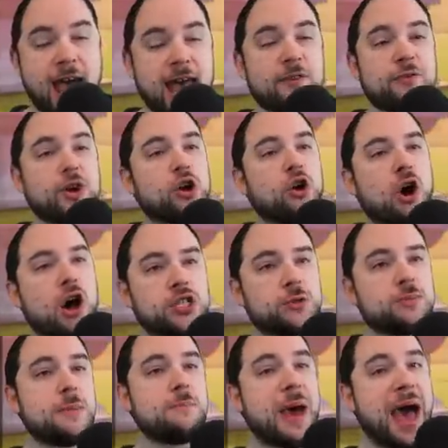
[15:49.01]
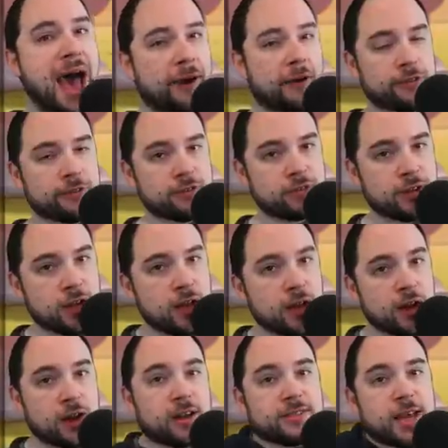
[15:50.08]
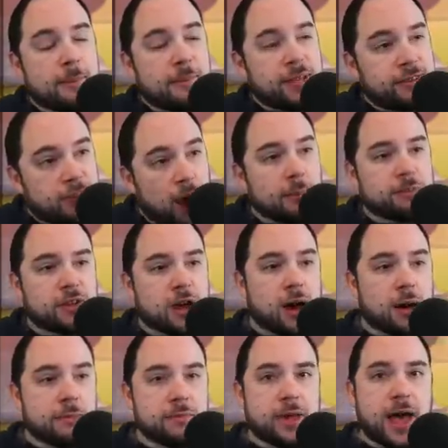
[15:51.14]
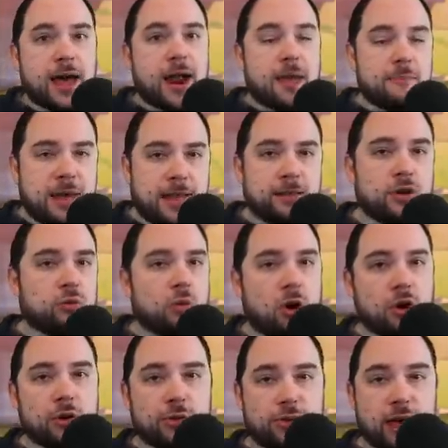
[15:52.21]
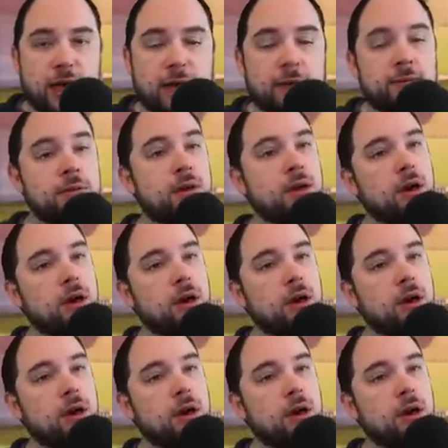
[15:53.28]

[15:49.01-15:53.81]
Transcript: And if it costs me patterns because I'm a dum dum and I made the wrong thing,